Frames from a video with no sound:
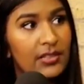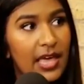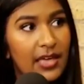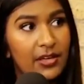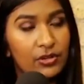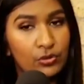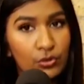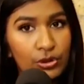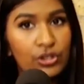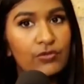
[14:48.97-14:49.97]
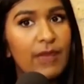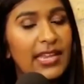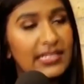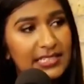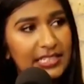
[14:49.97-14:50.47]
that your
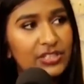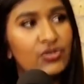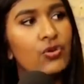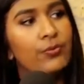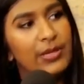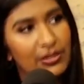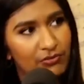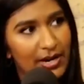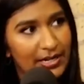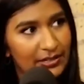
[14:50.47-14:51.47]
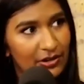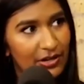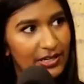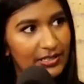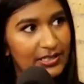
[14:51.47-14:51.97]
humanity is not being
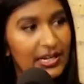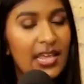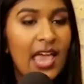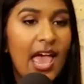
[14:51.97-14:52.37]
recognized.